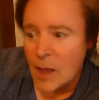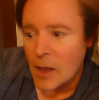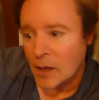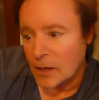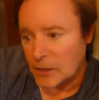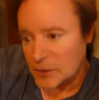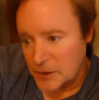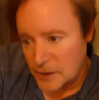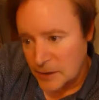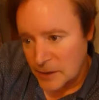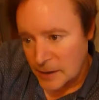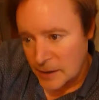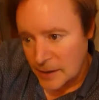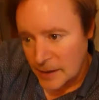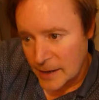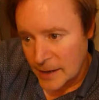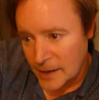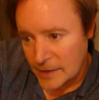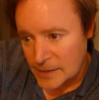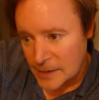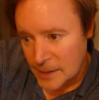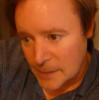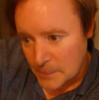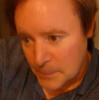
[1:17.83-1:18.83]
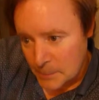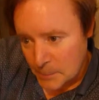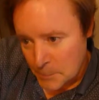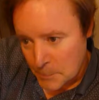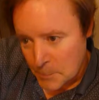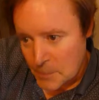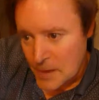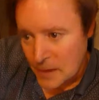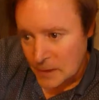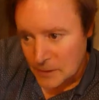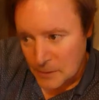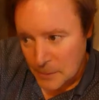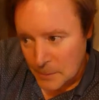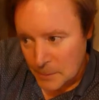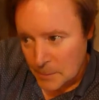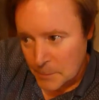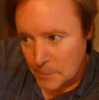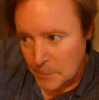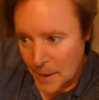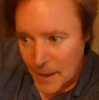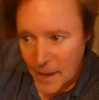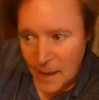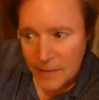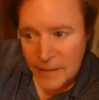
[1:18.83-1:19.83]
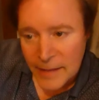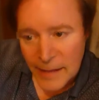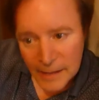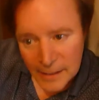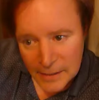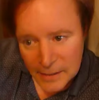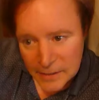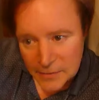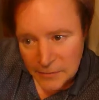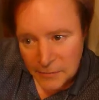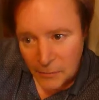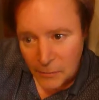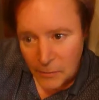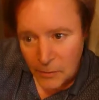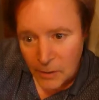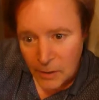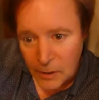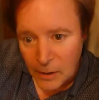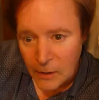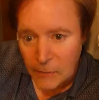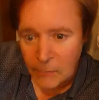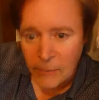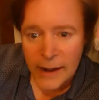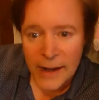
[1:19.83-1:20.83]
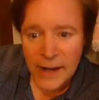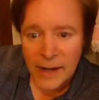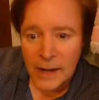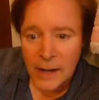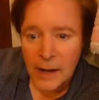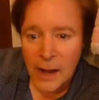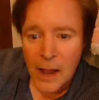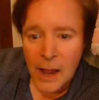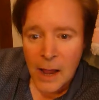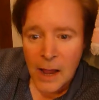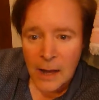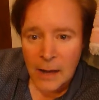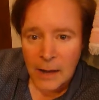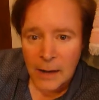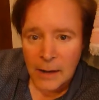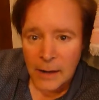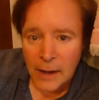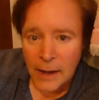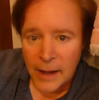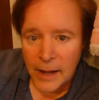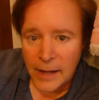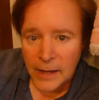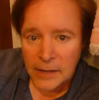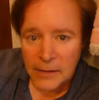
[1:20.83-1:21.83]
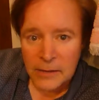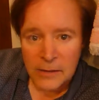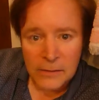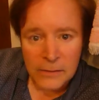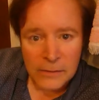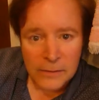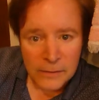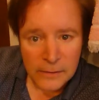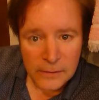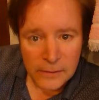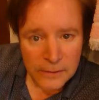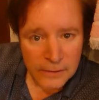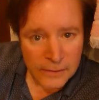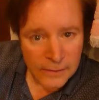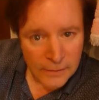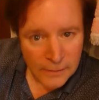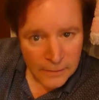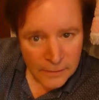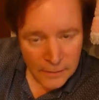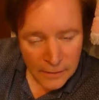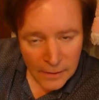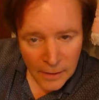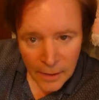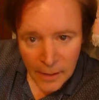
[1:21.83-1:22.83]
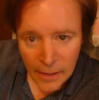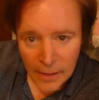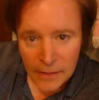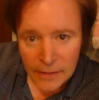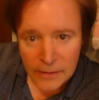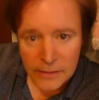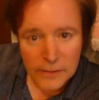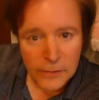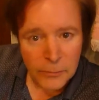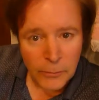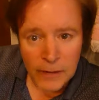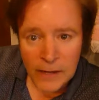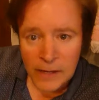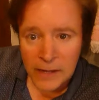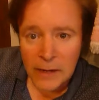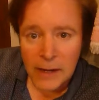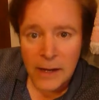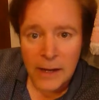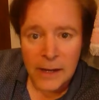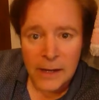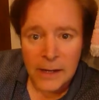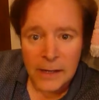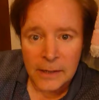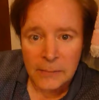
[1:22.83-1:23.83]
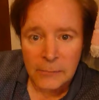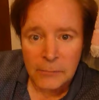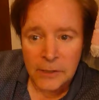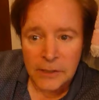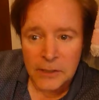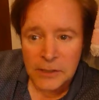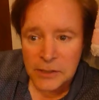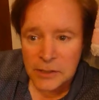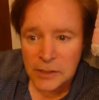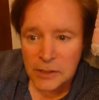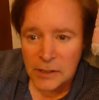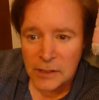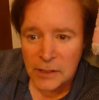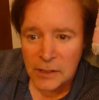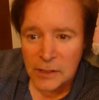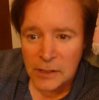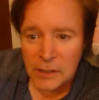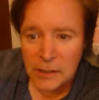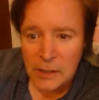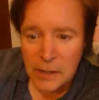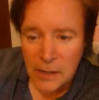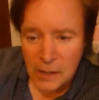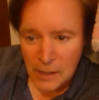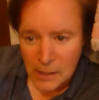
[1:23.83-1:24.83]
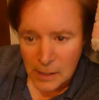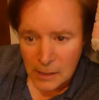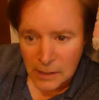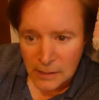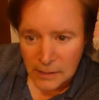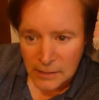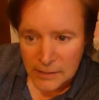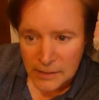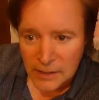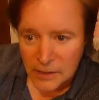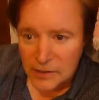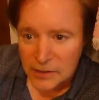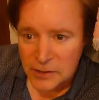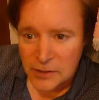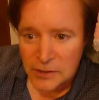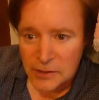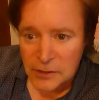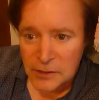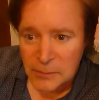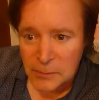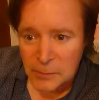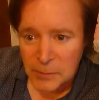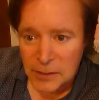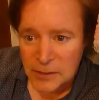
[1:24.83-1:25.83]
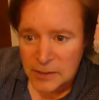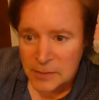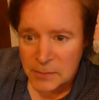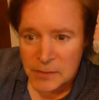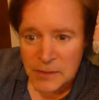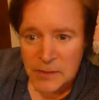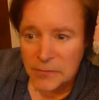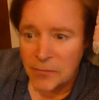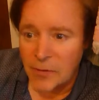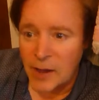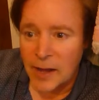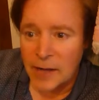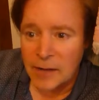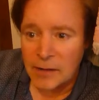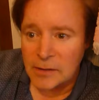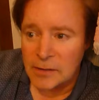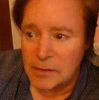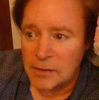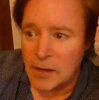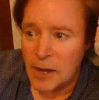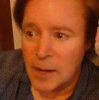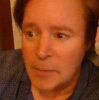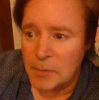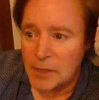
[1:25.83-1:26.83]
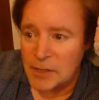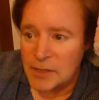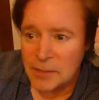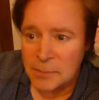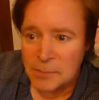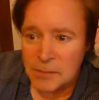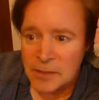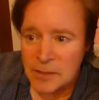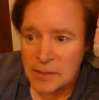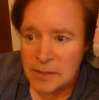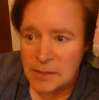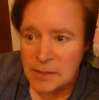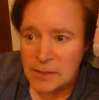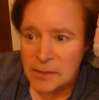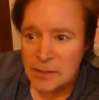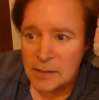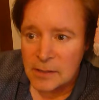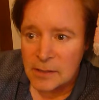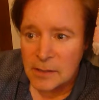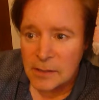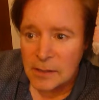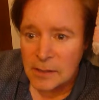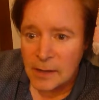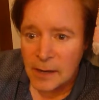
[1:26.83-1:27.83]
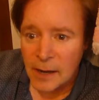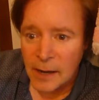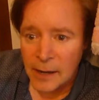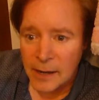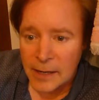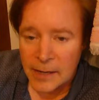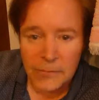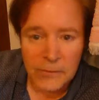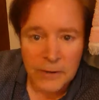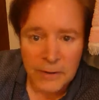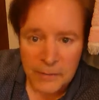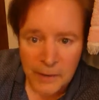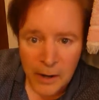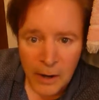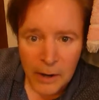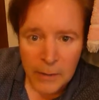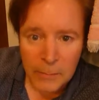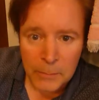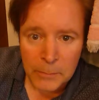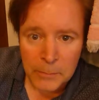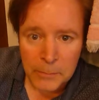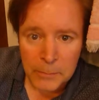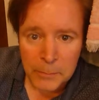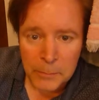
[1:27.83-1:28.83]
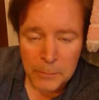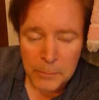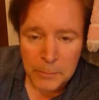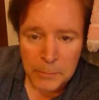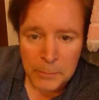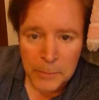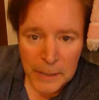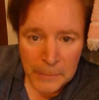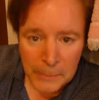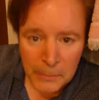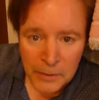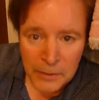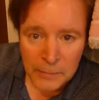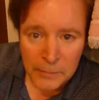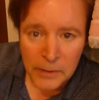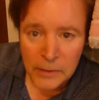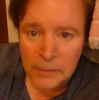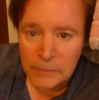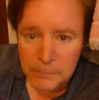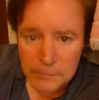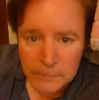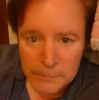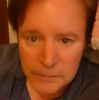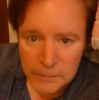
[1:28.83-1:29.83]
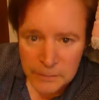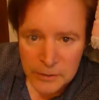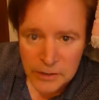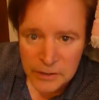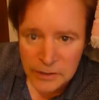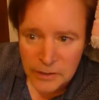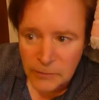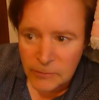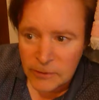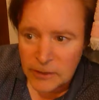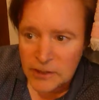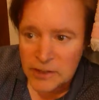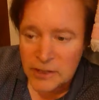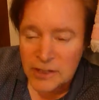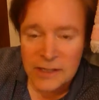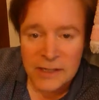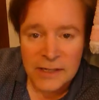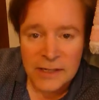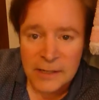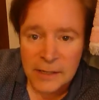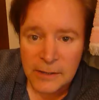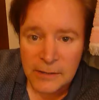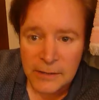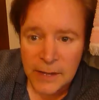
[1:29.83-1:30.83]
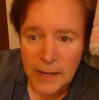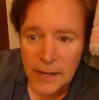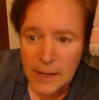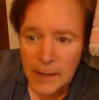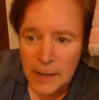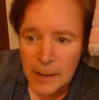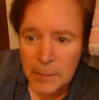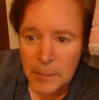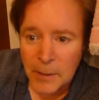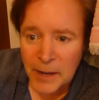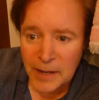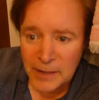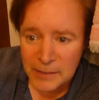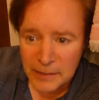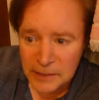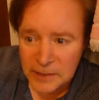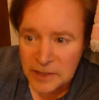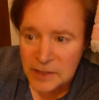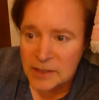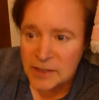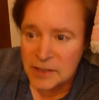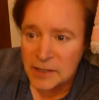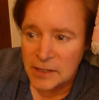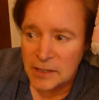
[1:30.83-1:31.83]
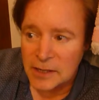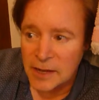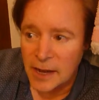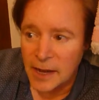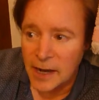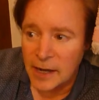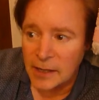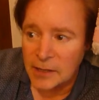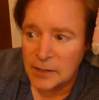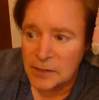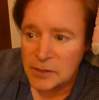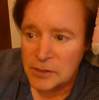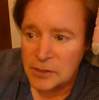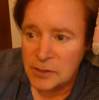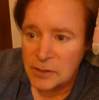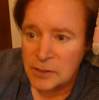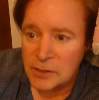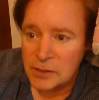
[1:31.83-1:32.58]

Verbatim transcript: I'll shoot it again, say, now, pow! That is for Quran 9, uh, 29, which uh, tells Muslims to fight to non-Muslims, and even if they are people of the book, Jews and Christians, until they uh, pay the jizya tax